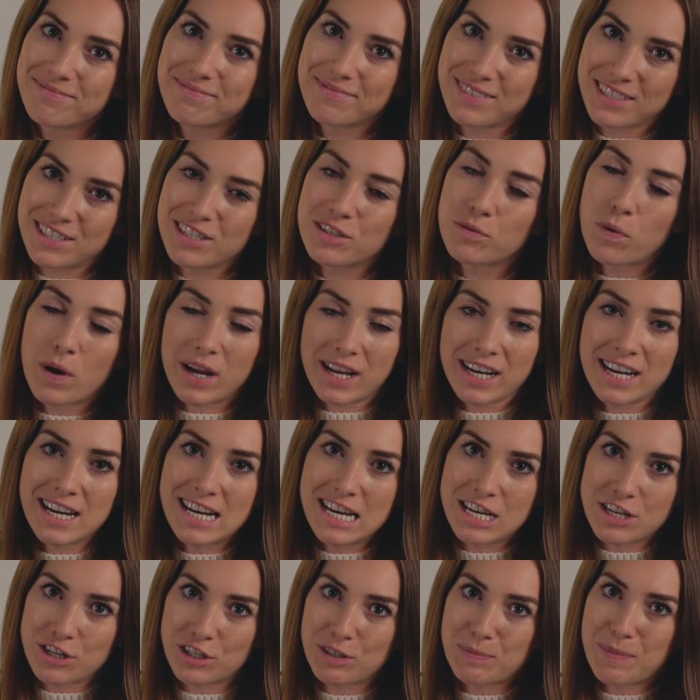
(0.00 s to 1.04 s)
This is quite
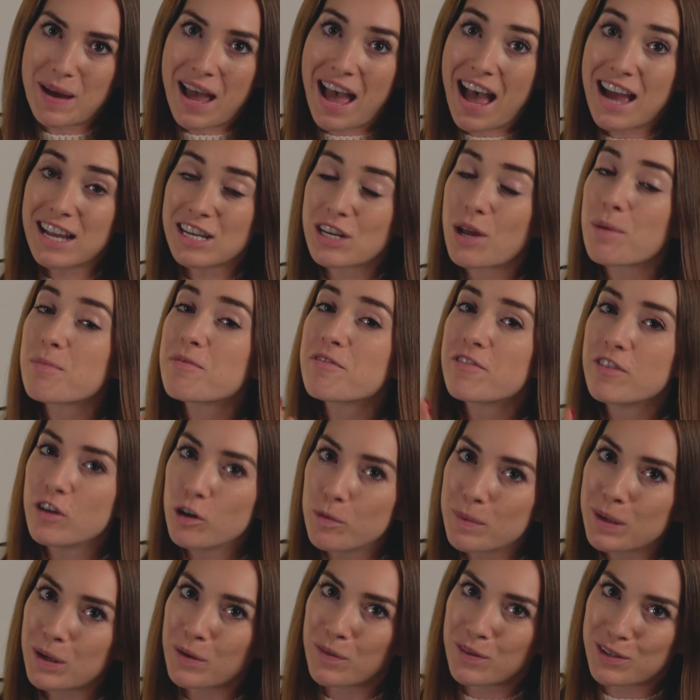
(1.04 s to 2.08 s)
clearly just my hand. I'm
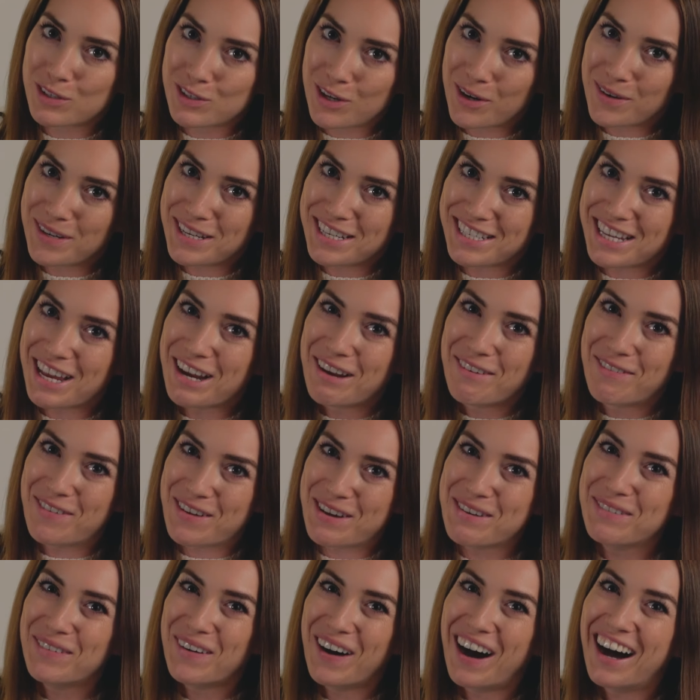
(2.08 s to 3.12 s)
filming on the Sony
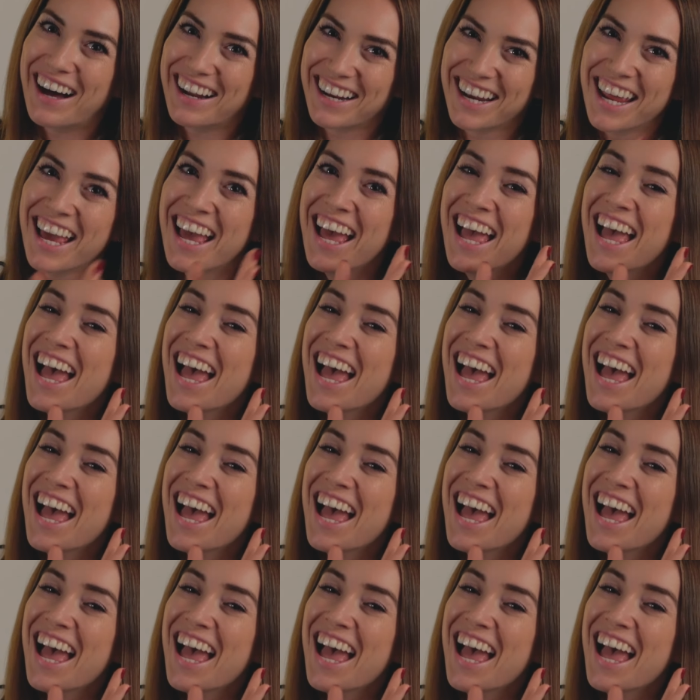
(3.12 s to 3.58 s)
ZV-1